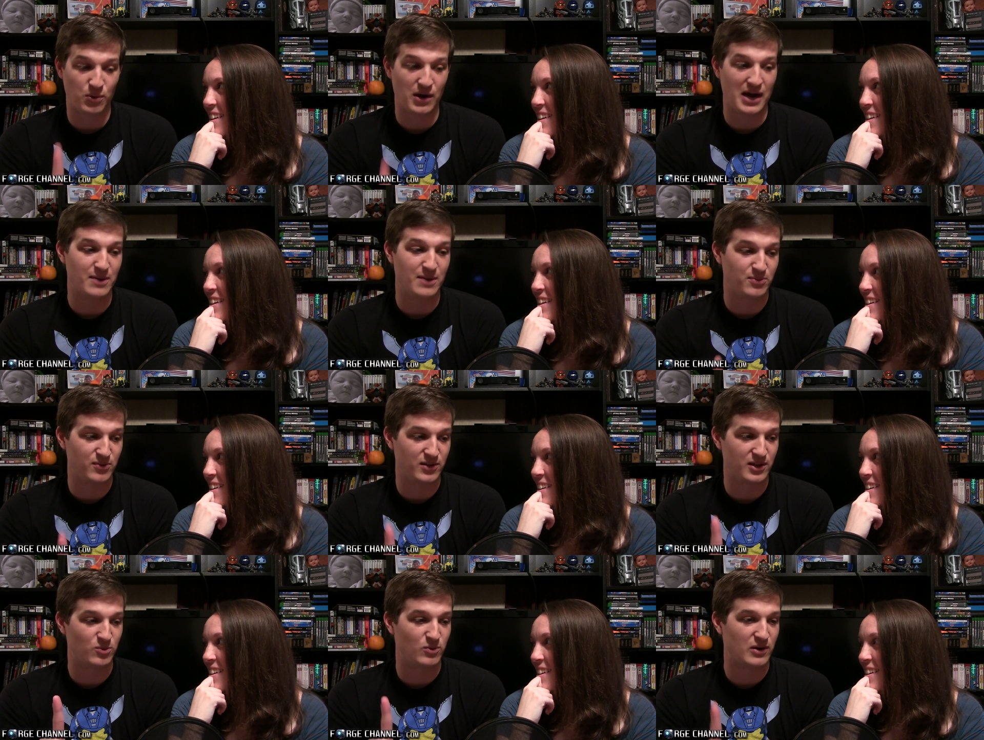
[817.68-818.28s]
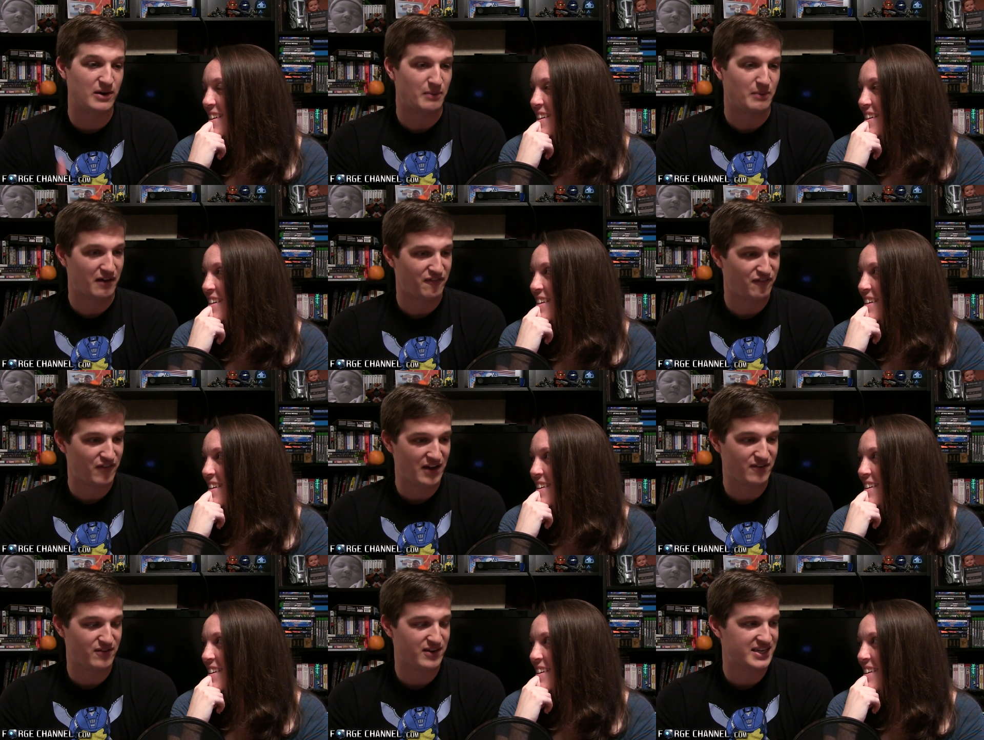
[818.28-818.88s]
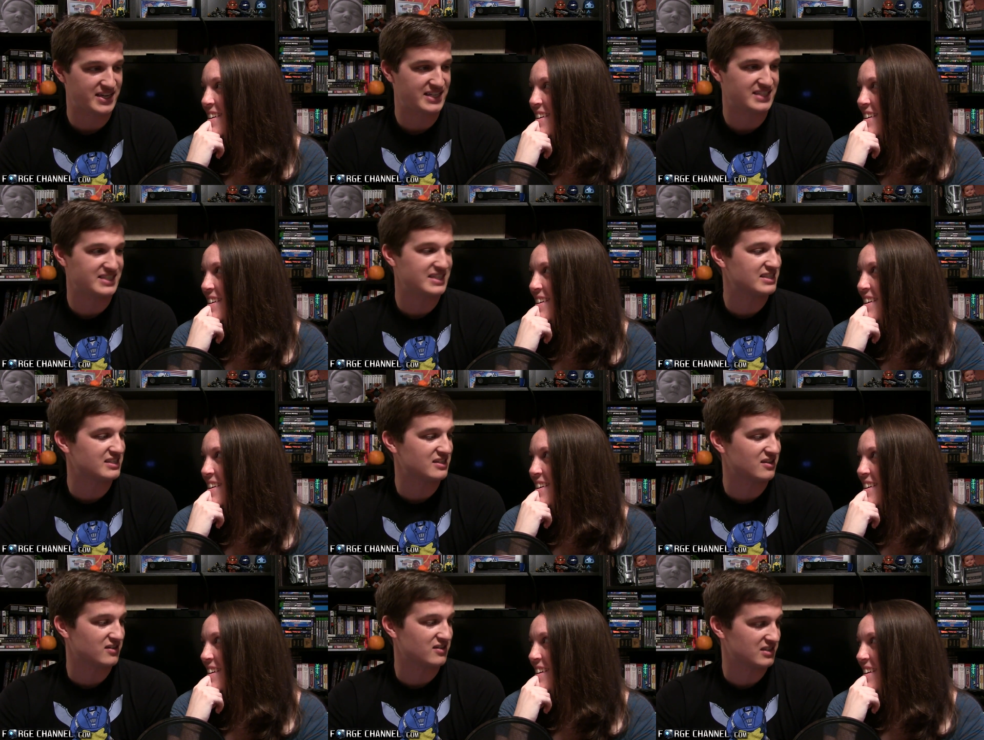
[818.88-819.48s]
Speaker 1: probably one of my favorite Disney
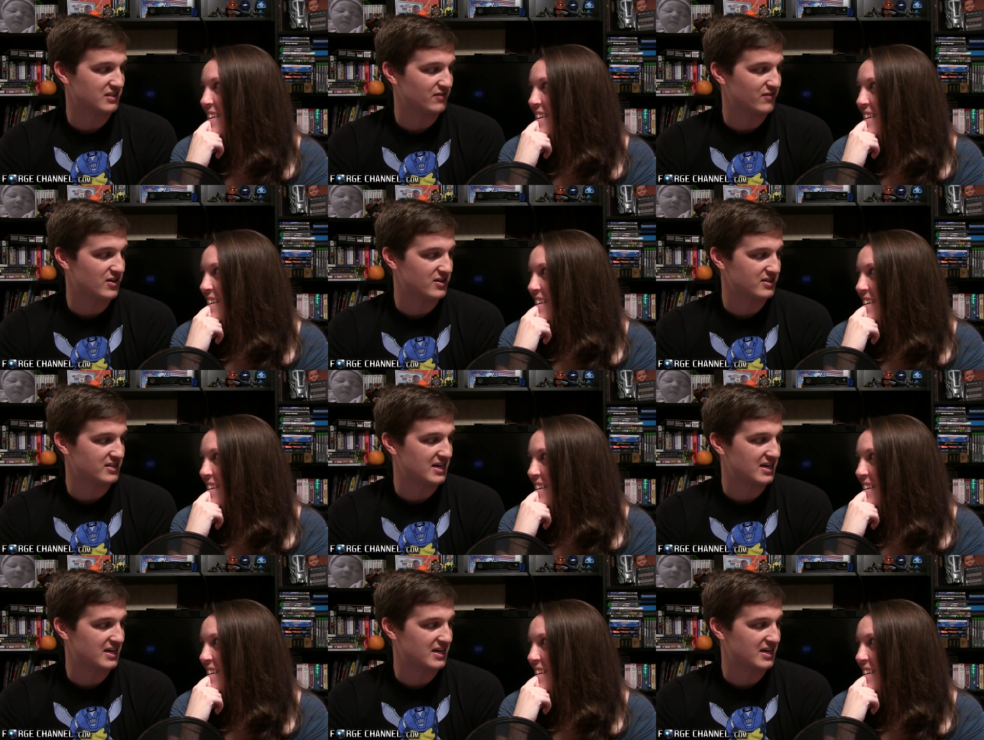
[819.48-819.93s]
songs of all